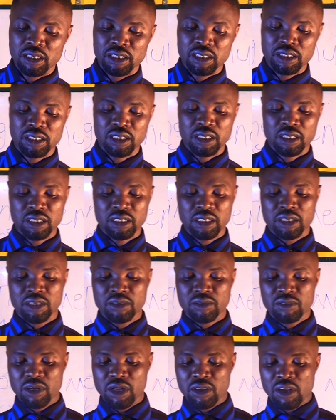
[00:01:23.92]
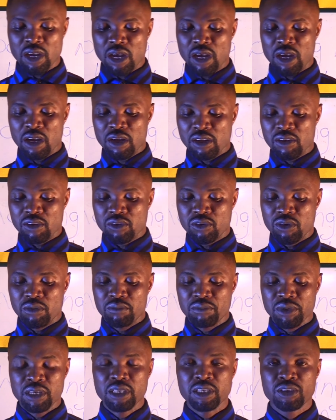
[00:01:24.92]
the
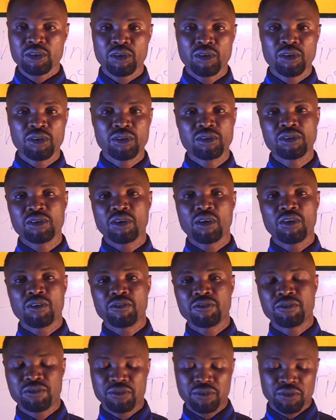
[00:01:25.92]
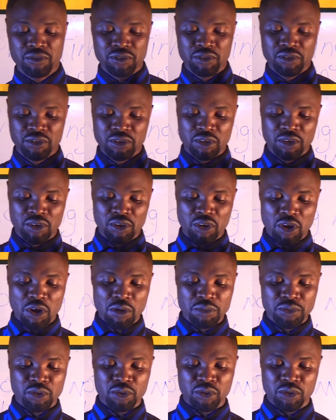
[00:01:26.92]
combination of
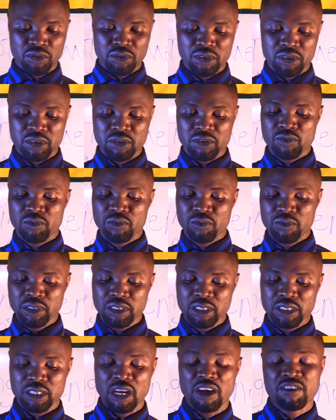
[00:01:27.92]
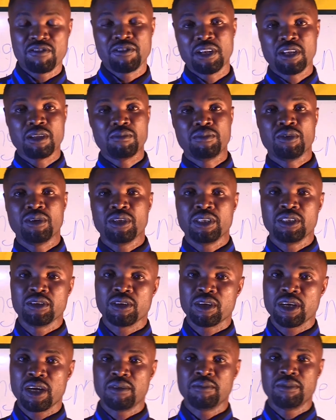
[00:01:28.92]
options which is available in
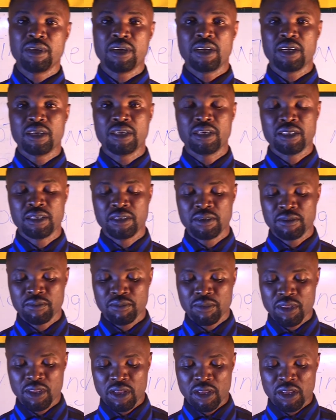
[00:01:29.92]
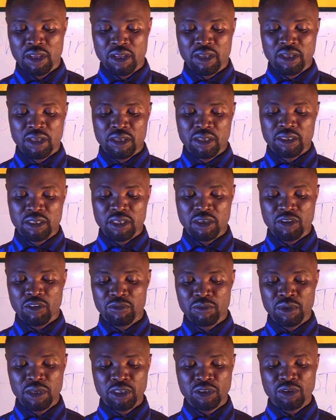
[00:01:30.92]
your camera. The
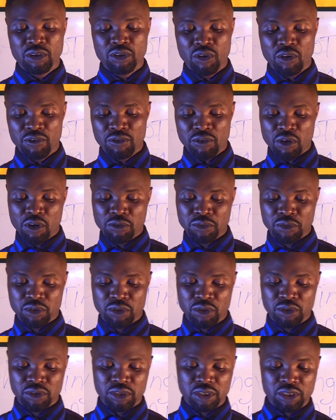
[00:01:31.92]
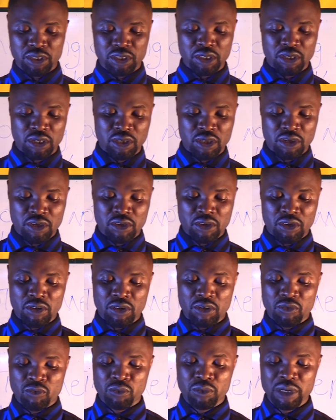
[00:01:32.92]
combination of options
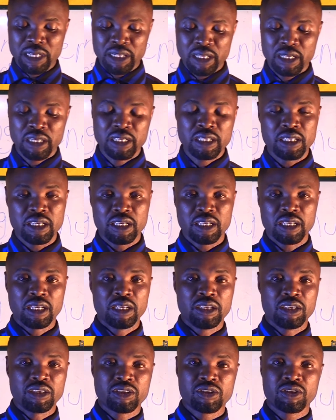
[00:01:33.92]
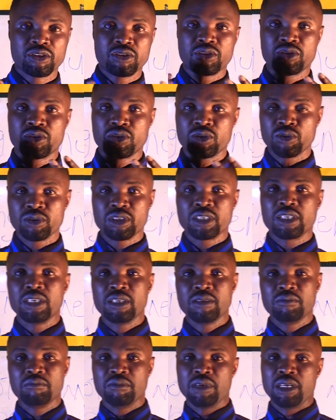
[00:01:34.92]
within a
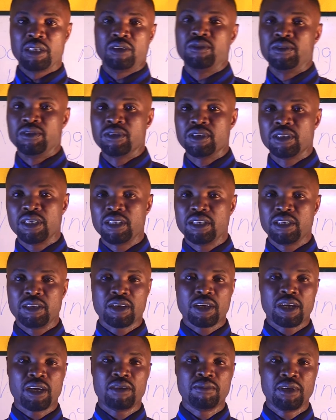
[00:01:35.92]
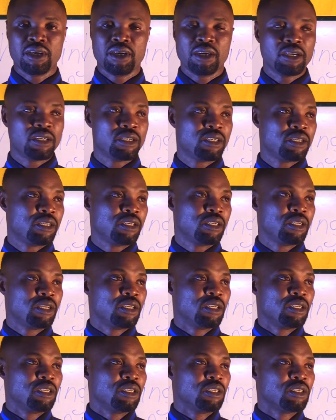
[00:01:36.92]
shooting menu in your camera.
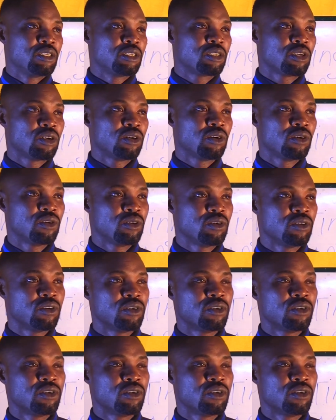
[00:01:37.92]
So